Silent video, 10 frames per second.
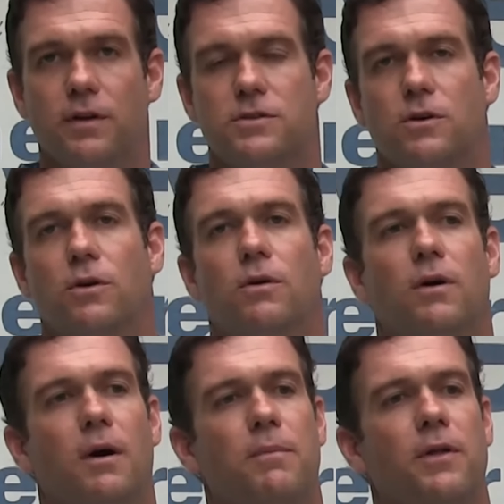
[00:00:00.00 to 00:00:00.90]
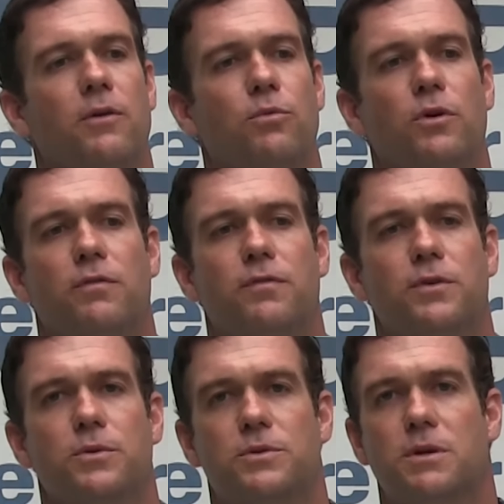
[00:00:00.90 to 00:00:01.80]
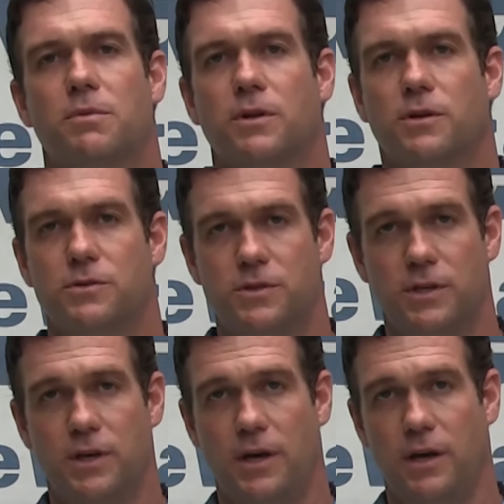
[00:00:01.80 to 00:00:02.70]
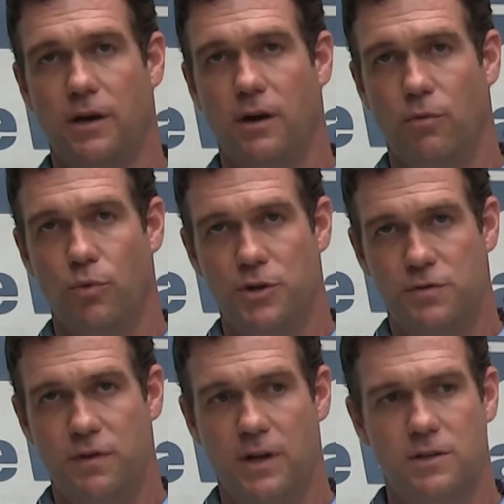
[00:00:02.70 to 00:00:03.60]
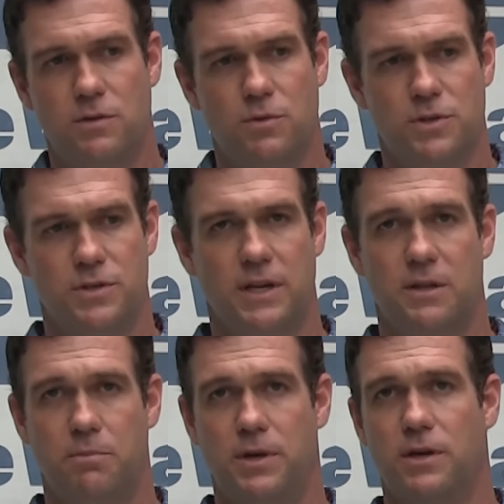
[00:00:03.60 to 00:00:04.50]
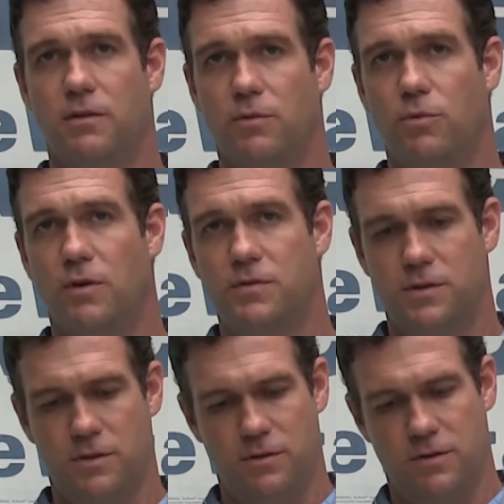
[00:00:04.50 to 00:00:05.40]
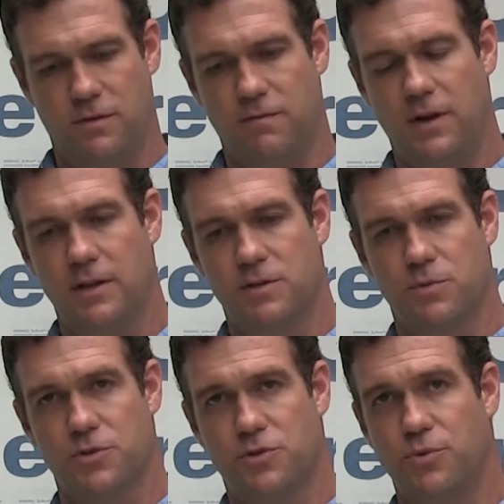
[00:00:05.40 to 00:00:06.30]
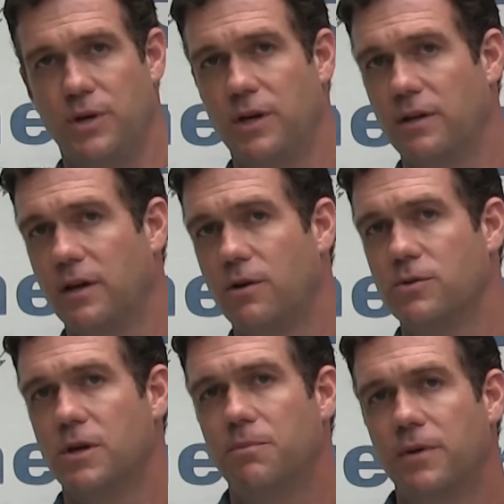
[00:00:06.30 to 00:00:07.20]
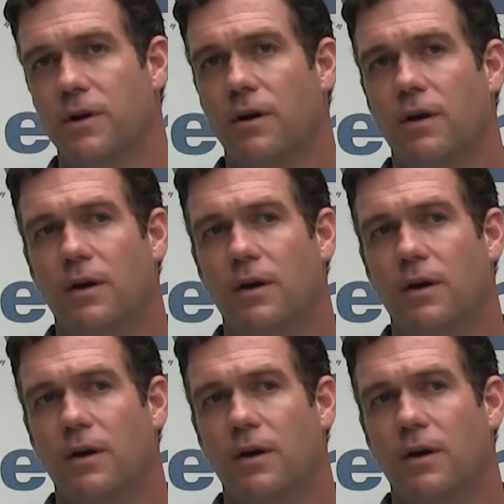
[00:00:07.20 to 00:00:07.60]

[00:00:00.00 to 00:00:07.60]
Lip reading: So up on the roof you typically will see a ridge vent, which is at the peak of the roofs. There's a vent with screening that goes up there.